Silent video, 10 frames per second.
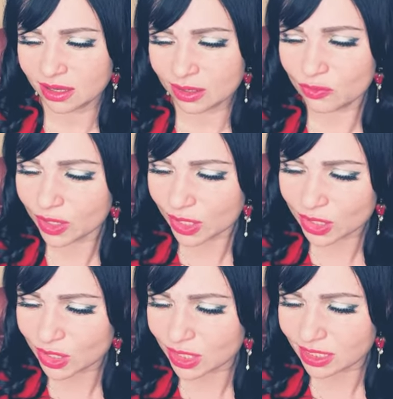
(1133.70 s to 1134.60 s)

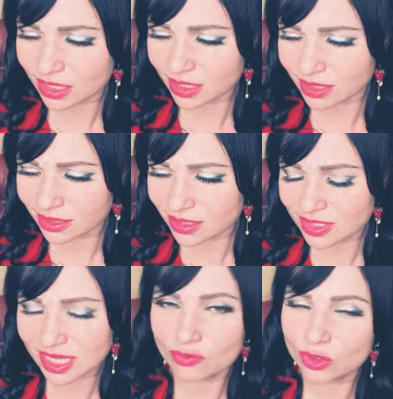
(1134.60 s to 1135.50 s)
where
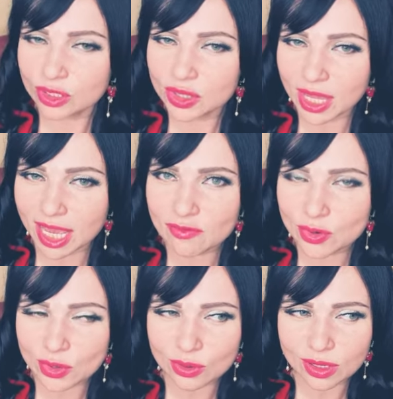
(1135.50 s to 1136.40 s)
they will
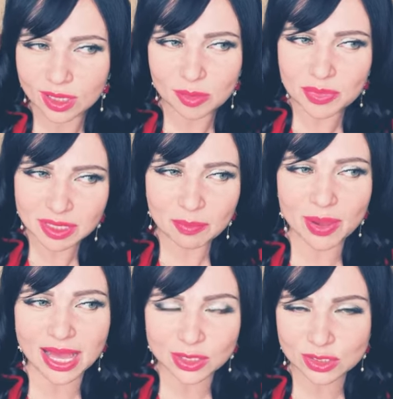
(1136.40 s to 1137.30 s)
never be
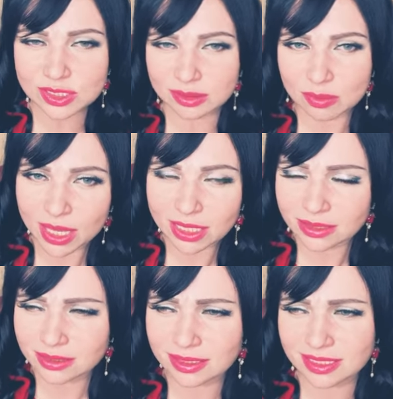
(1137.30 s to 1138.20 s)
better than
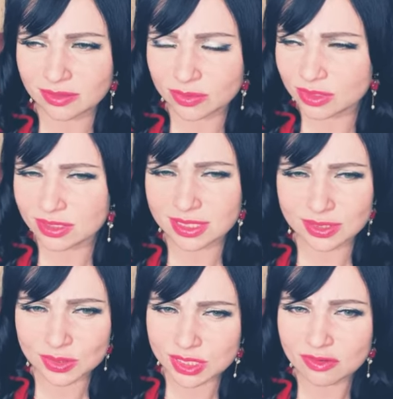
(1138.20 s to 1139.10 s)
men the,
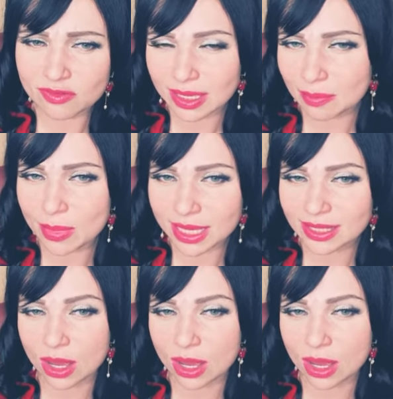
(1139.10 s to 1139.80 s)
the way men